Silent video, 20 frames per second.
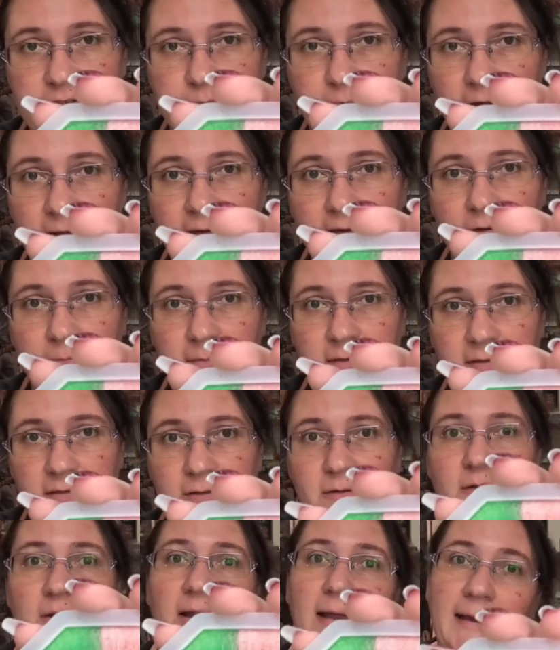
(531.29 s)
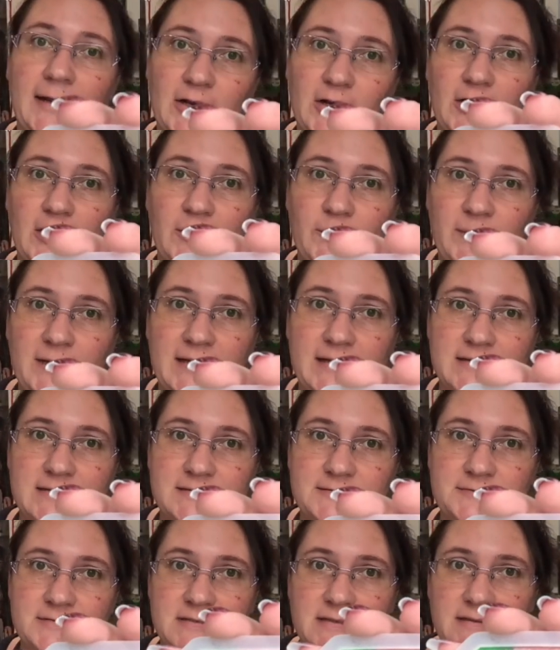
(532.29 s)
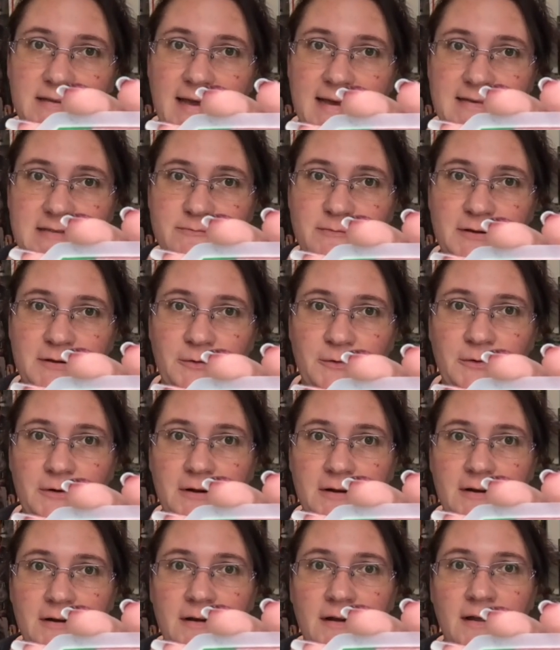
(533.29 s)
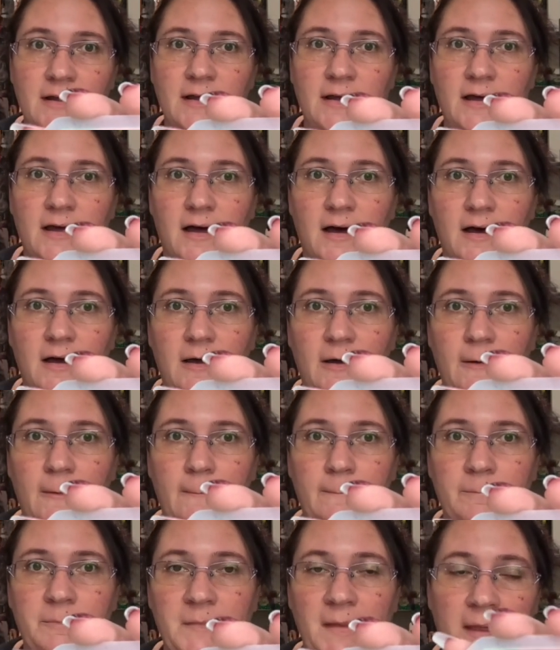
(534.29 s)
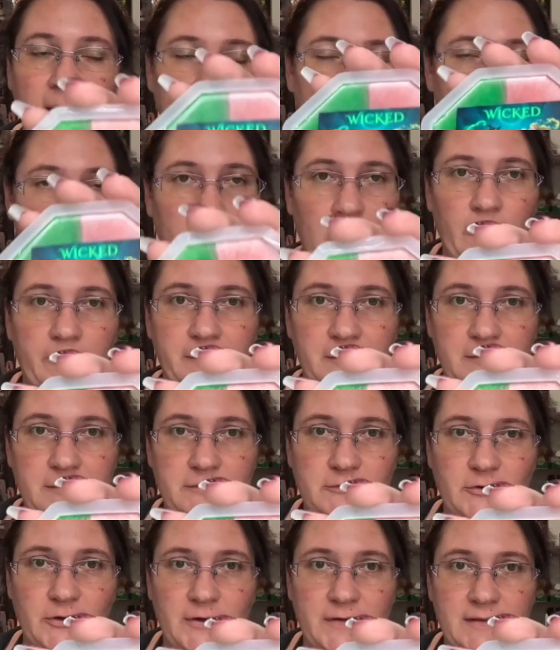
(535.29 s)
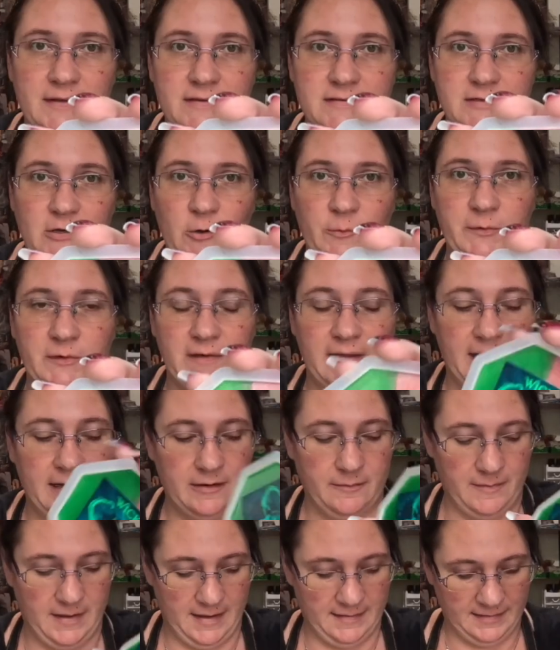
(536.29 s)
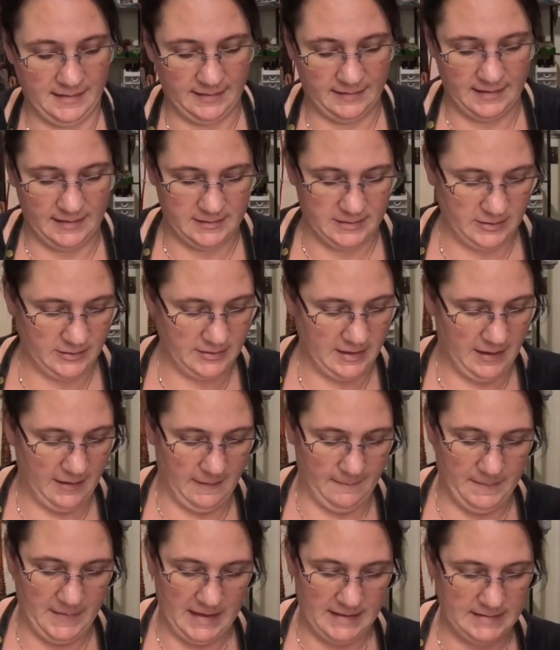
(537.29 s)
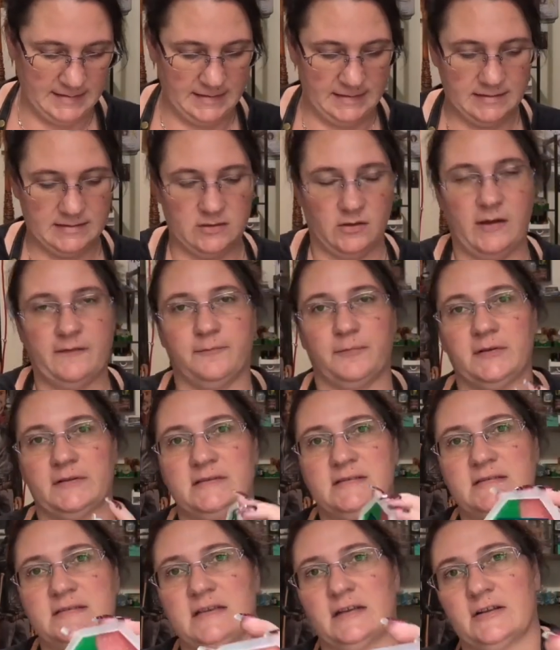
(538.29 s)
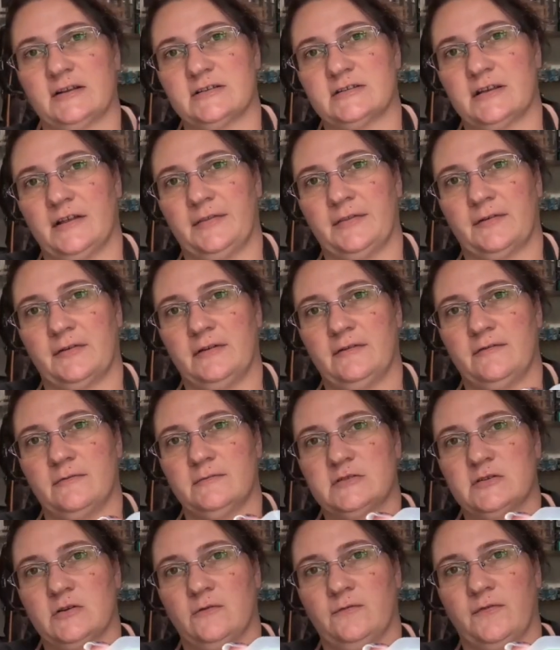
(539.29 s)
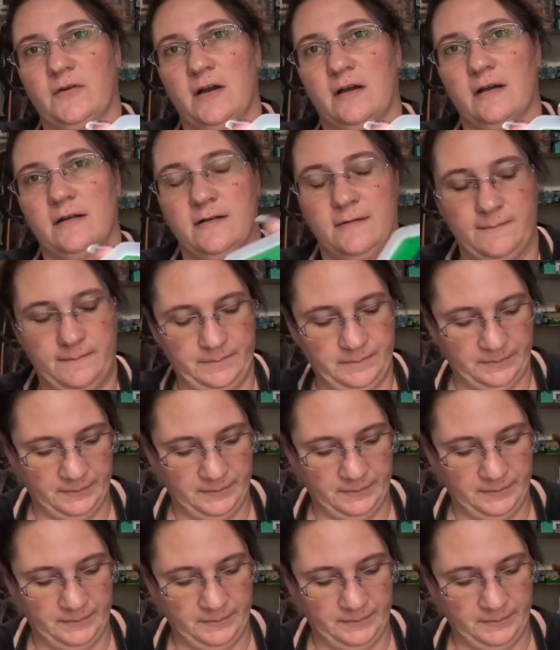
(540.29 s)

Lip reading: You probably get them a little later because it was a last minute order. But I hope you enjoy these. I hope you like them. I think they turned out amazing. So I've put the stickers on 3 so far.